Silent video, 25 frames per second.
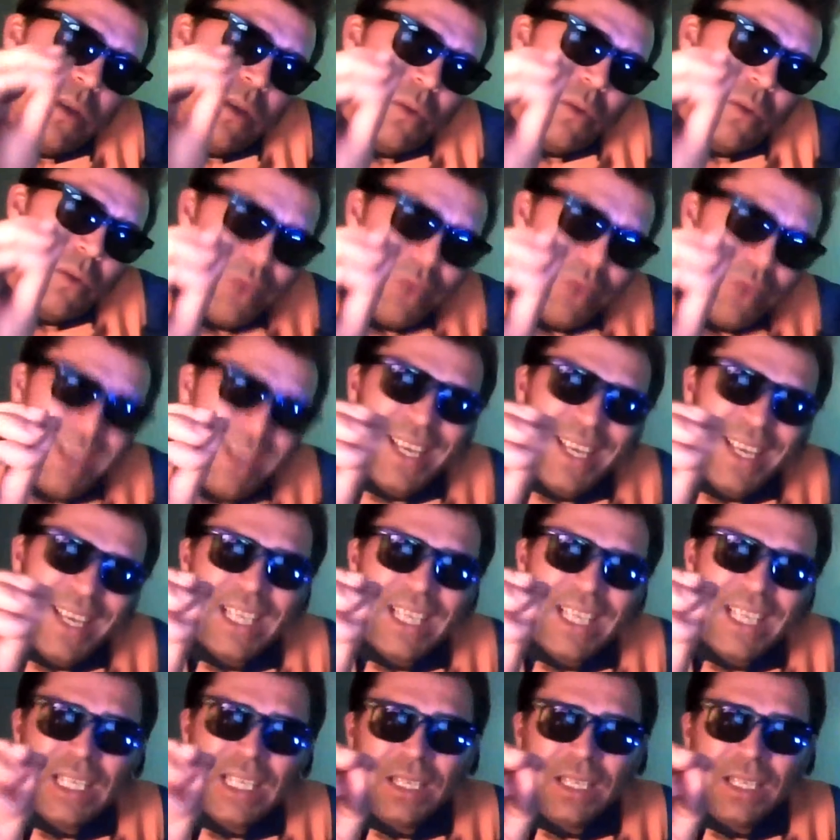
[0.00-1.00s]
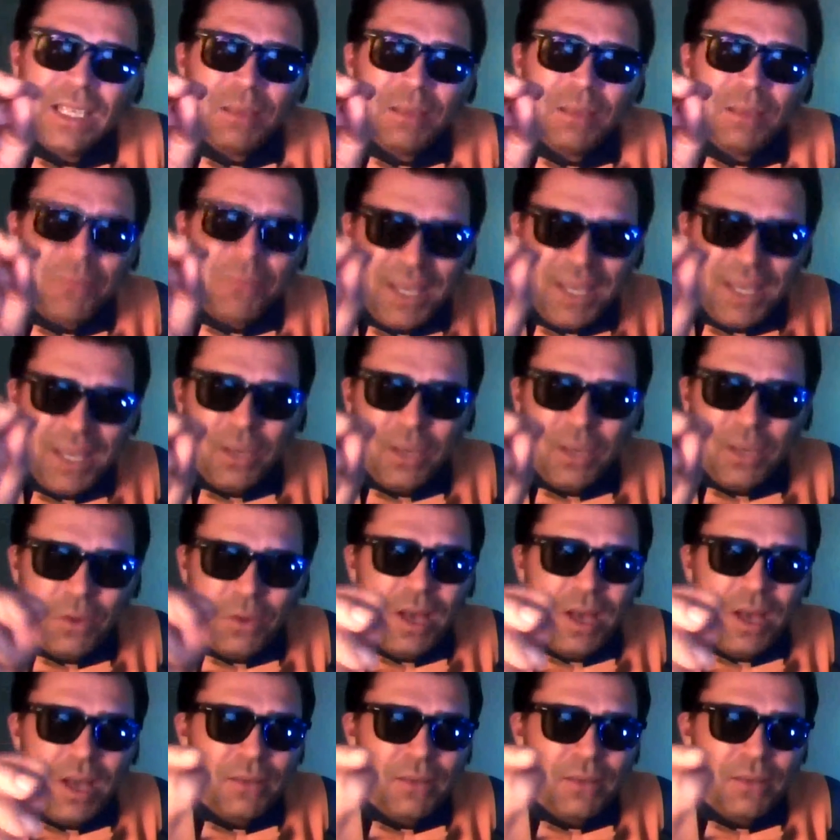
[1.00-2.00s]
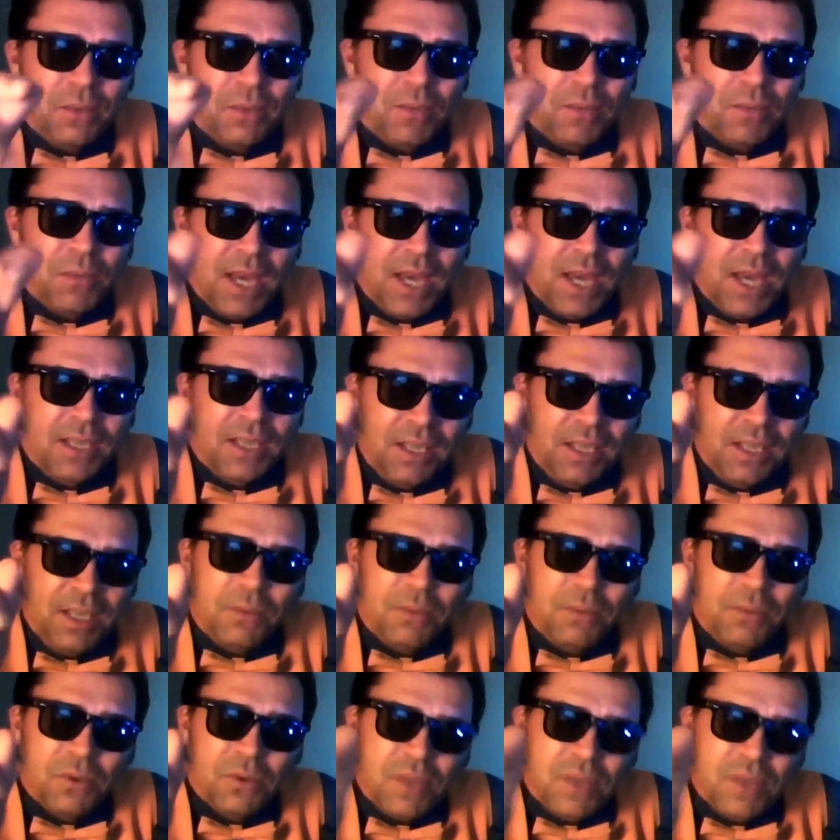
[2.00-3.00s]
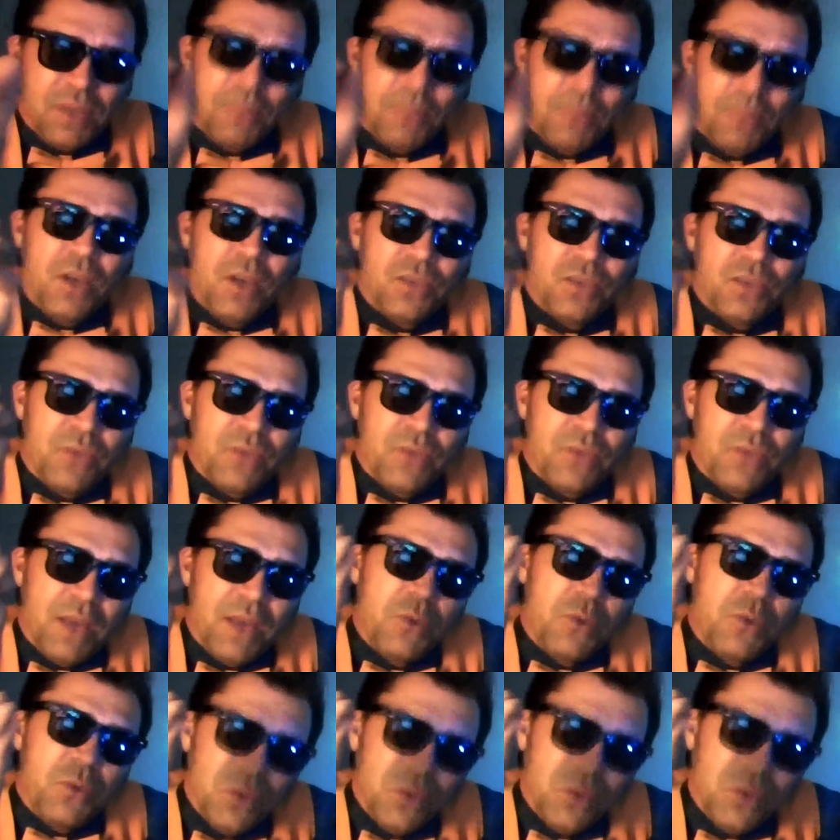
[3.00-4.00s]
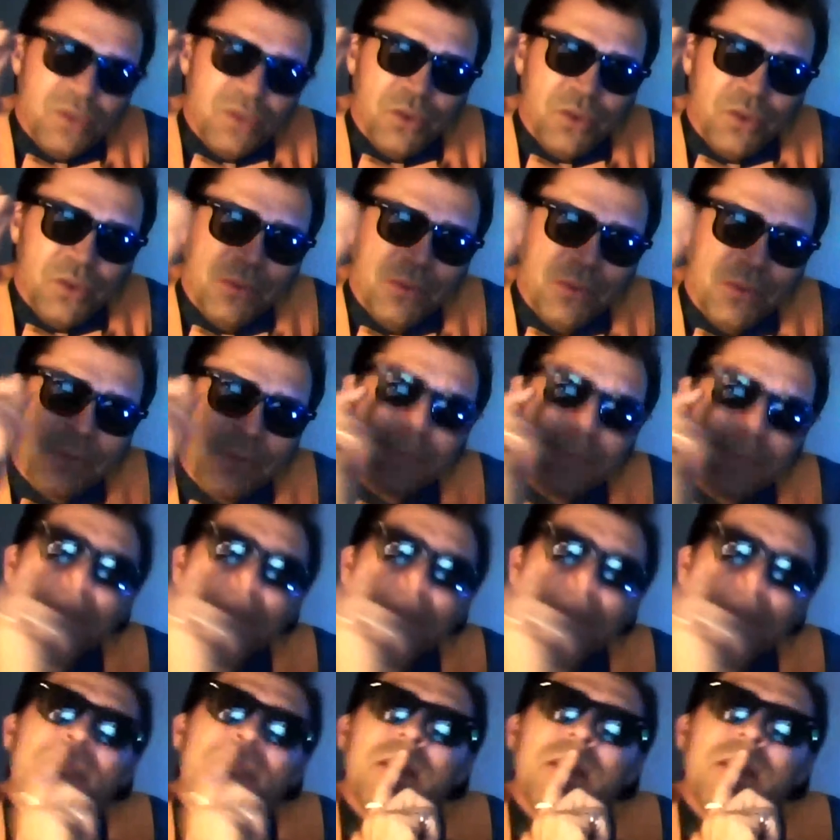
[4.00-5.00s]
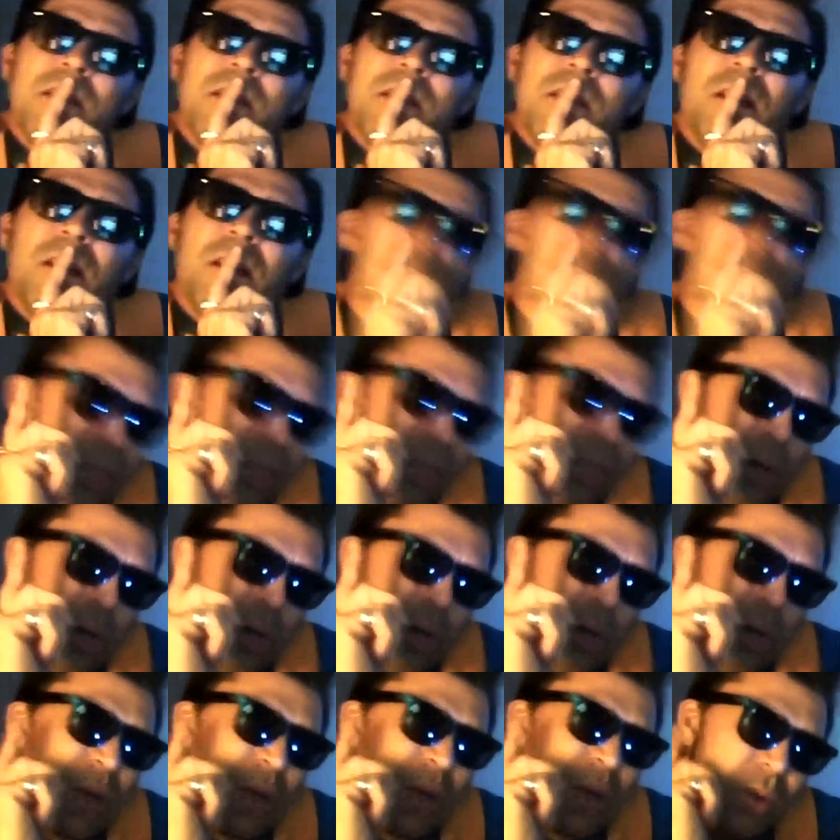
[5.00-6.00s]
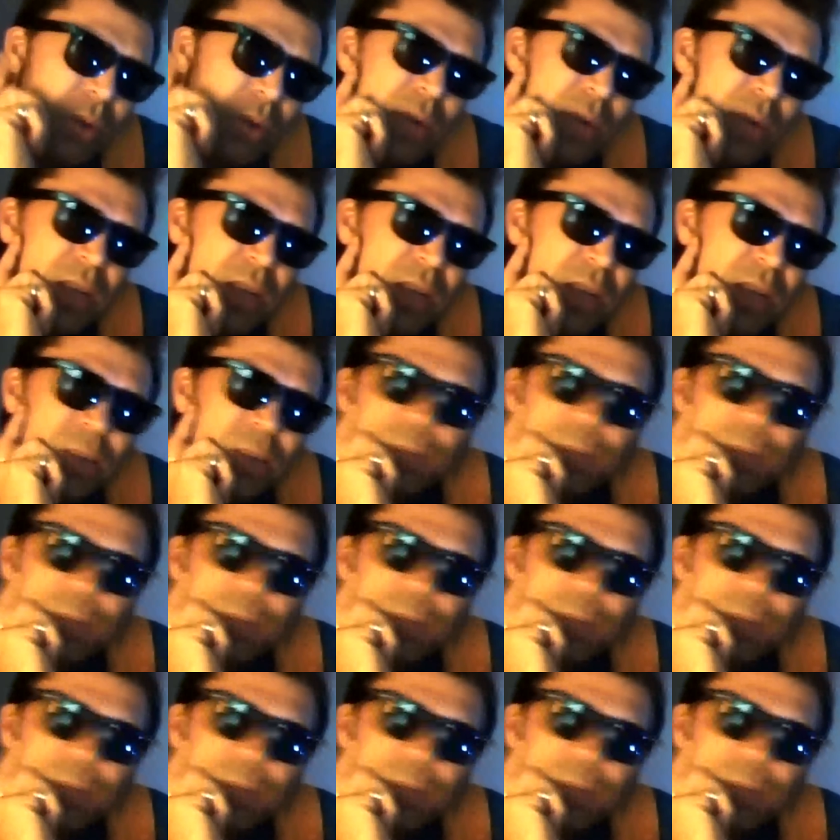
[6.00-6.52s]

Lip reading: really play around with my keyboards that much, but I used to. Although I regret it.